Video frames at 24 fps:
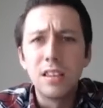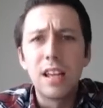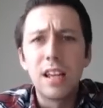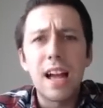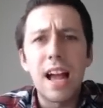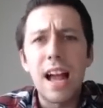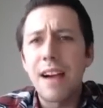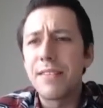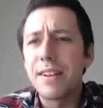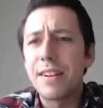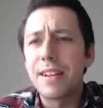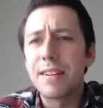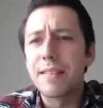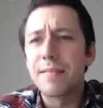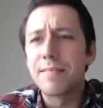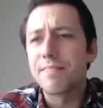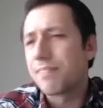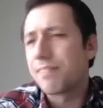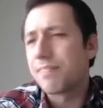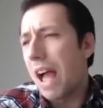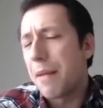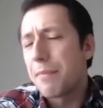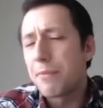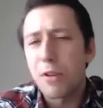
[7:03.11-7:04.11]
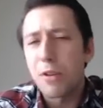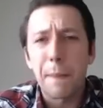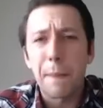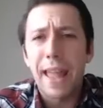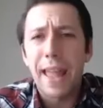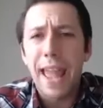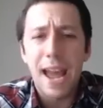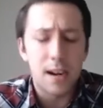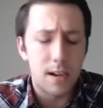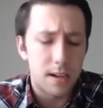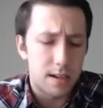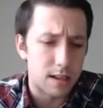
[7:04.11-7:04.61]
I'm from
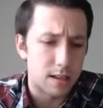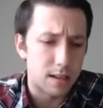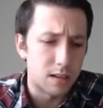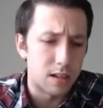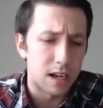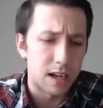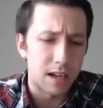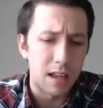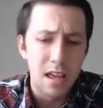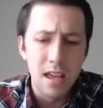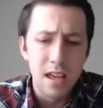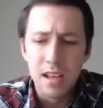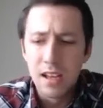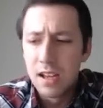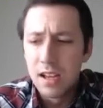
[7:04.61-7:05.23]
Canada. Look,